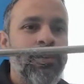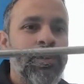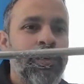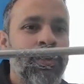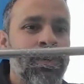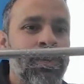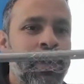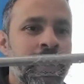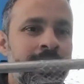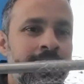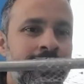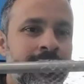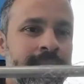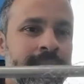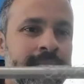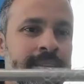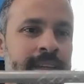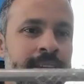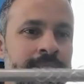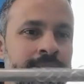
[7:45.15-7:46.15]
So you can
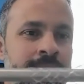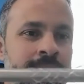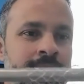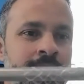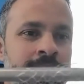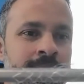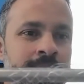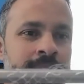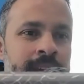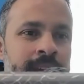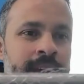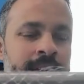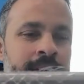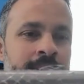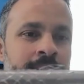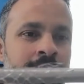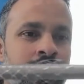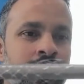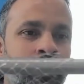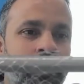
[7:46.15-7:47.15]
see
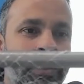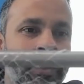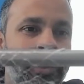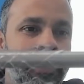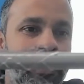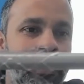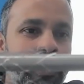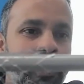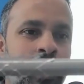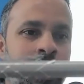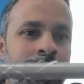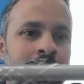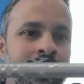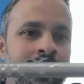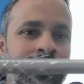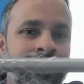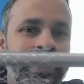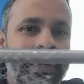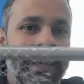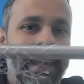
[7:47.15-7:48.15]
how,
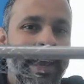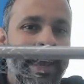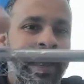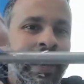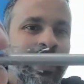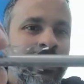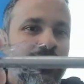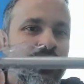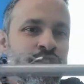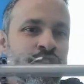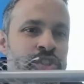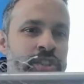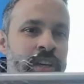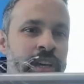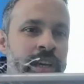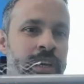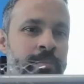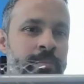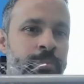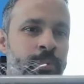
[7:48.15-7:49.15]
on the end
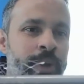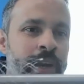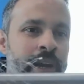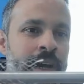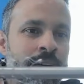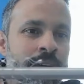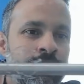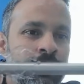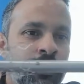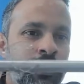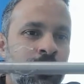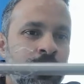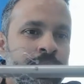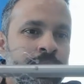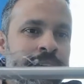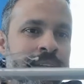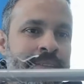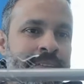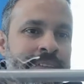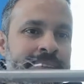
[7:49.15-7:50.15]
shape, we have all
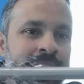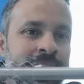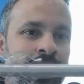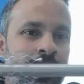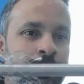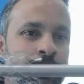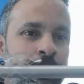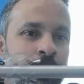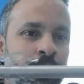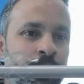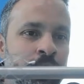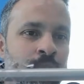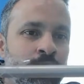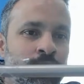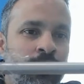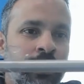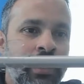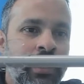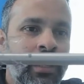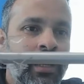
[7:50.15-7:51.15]
these
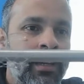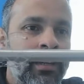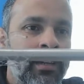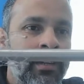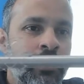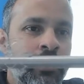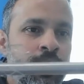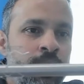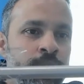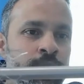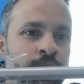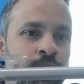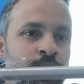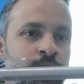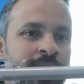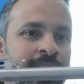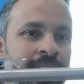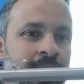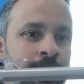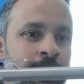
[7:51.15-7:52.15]
tapers and, you
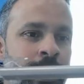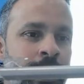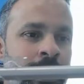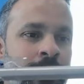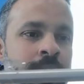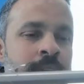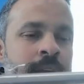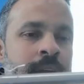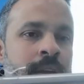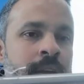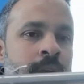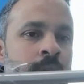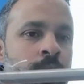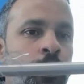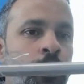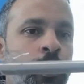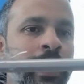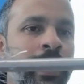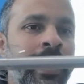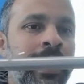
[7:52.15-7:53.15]
name it.
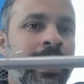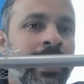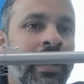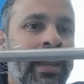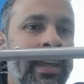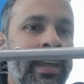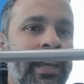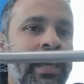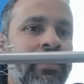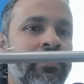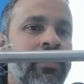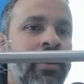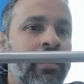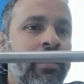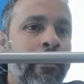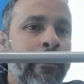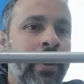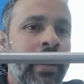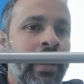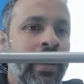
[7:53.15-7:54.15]
We can
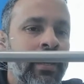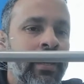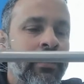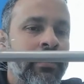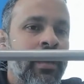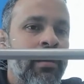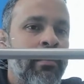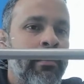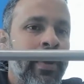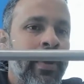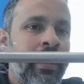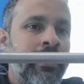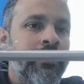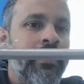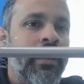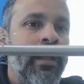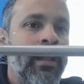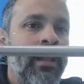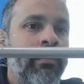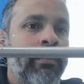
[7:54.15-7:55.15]
even make the
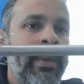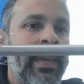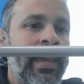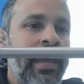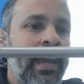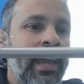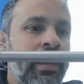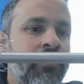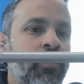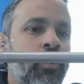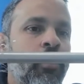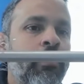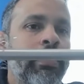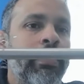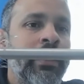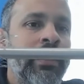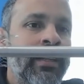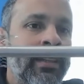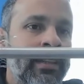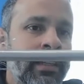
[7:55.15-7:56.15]
metal behave
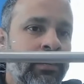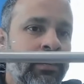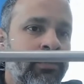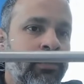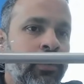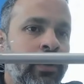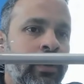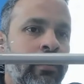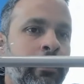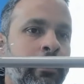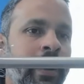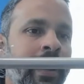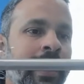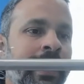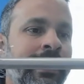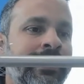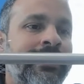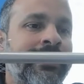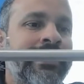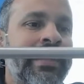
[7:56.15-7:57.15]
completely different
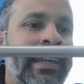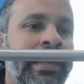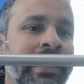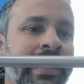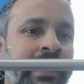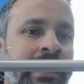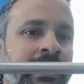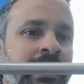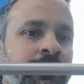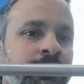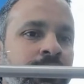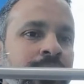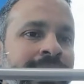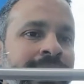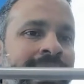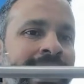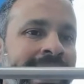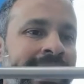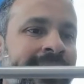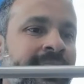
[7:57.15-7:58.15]
by
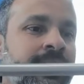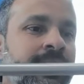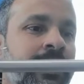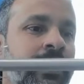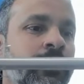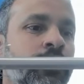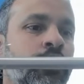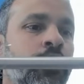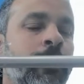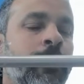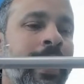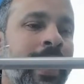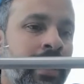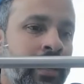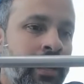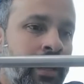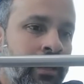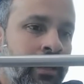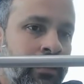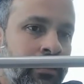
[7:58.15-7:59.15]
selectively heat treat some
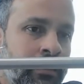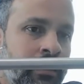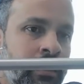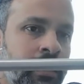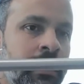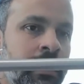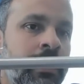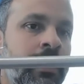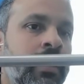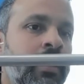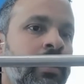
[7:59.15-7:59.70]
areas.